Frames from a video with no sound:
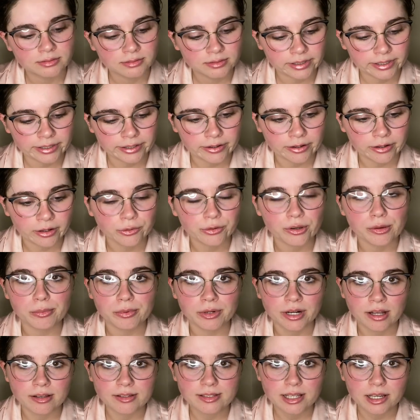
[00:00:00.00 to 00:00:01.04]
I don't know if I
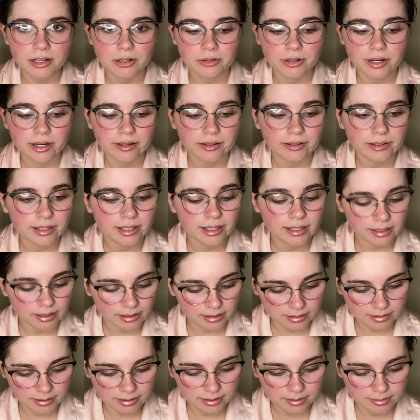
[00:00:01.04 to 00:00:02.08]
pronounced that correctly.
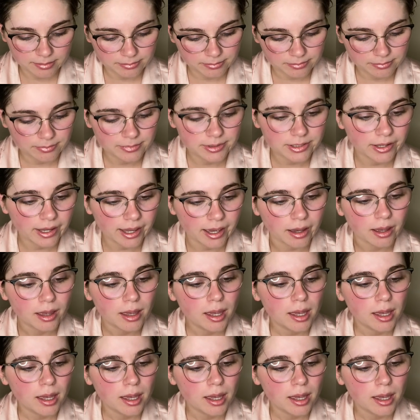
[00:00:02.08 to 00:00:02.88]
Um, so yeah,